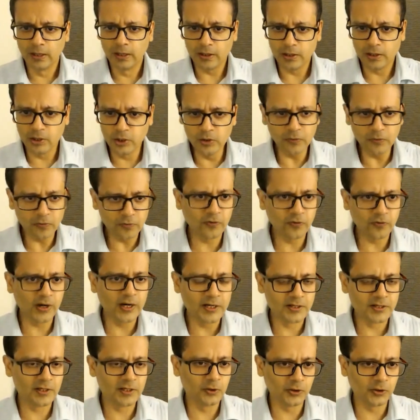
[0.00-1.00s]
You've
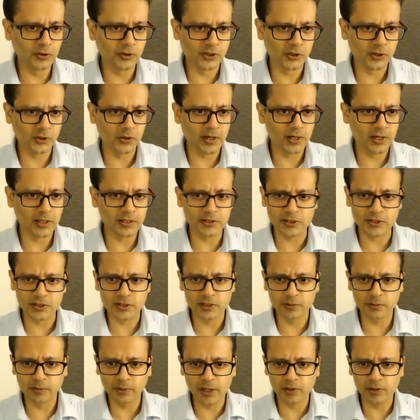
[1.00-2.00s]
phrased it also as
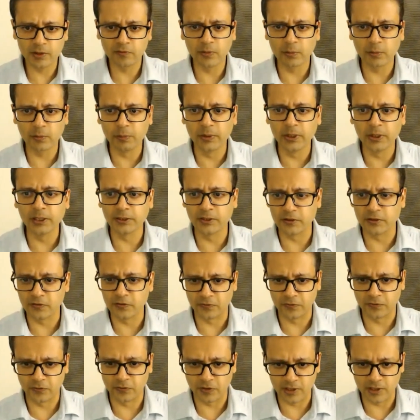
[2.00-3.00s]
some kind of a burden
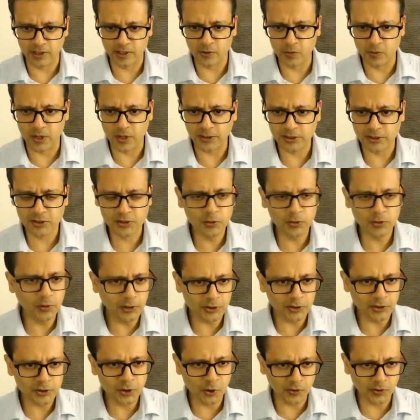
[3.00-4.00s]
for the US. Do you
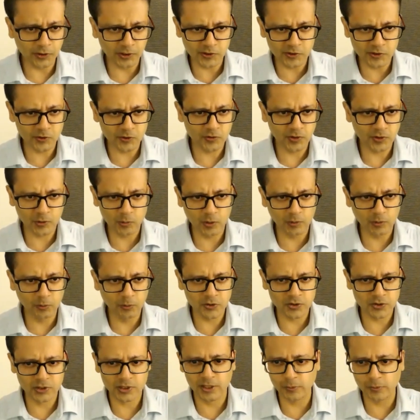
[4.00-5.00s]
want to talk us through that one
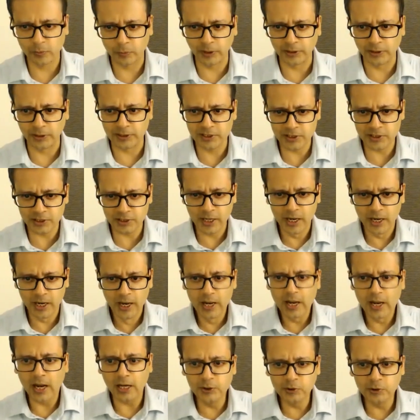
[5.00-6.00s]
more time, please?
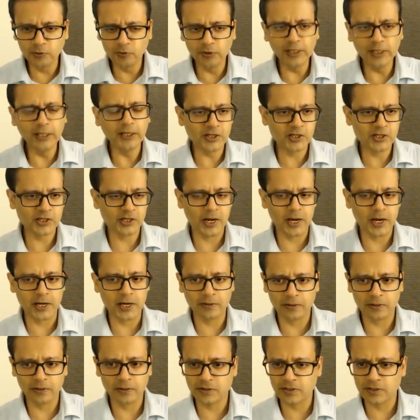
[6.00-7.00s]
Are you really
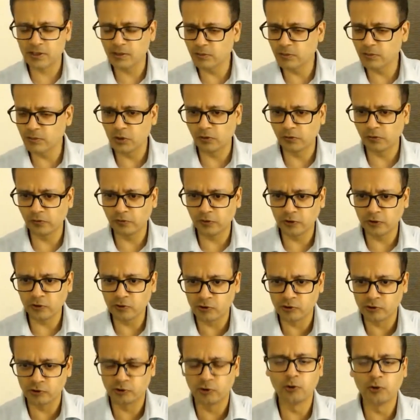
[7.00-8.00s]
saying that some sort of
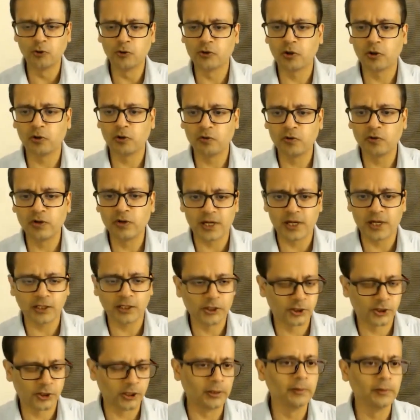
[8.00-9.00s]
controlled
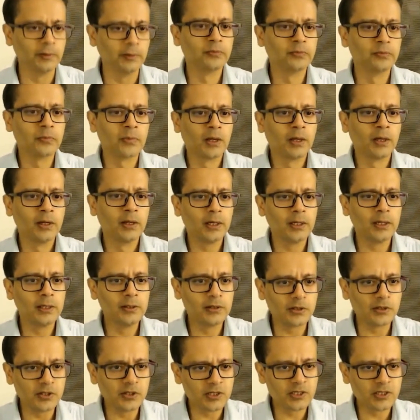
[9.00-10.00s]
reduction in
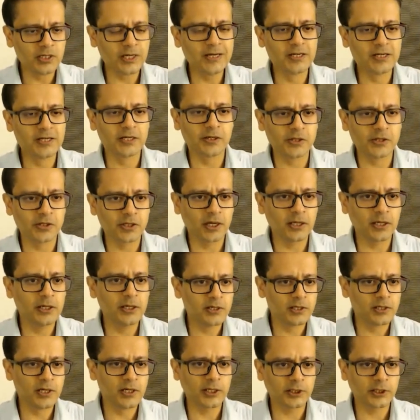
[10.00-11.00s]
the status and
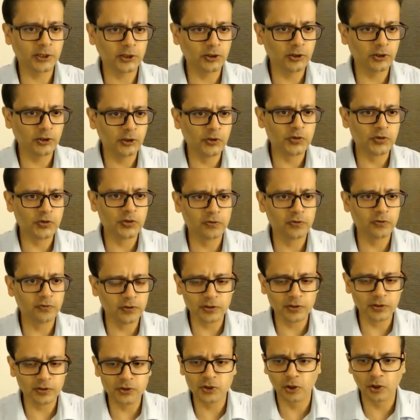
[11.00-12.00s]
international use of
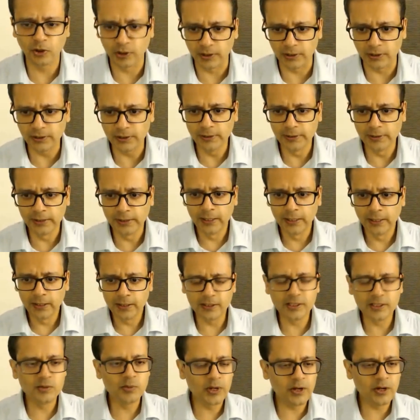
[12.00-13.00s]
the dollar
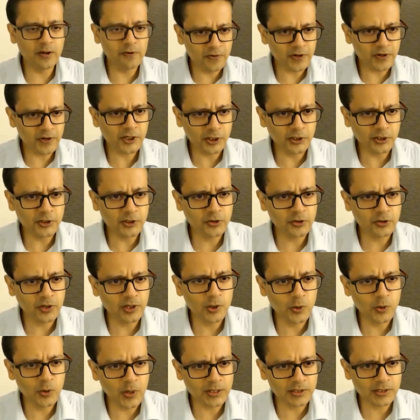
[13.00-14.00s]
is beneficial to the
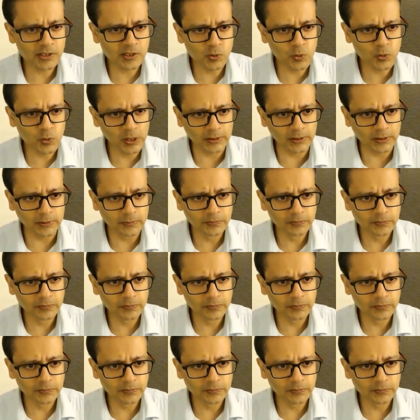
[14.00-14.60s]
US as well?